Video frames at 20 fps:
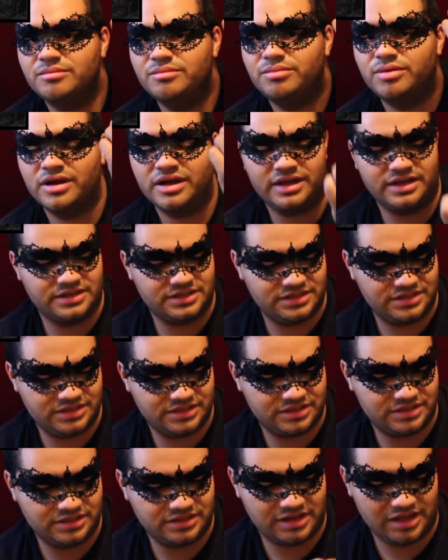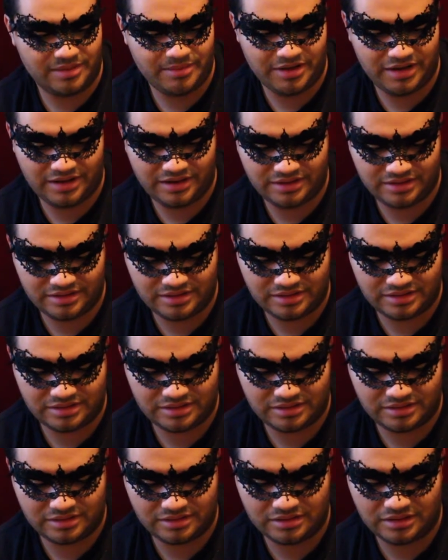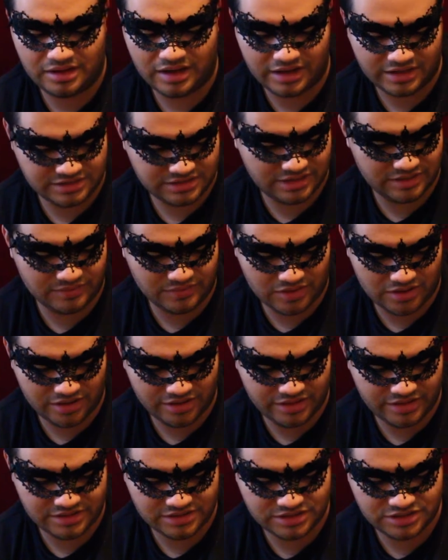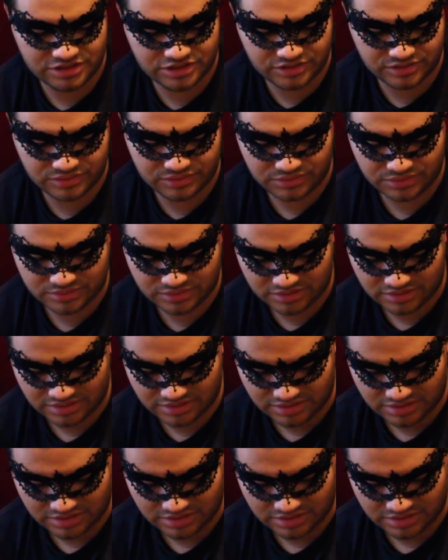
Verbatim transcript: but I mean, guys can rock these too.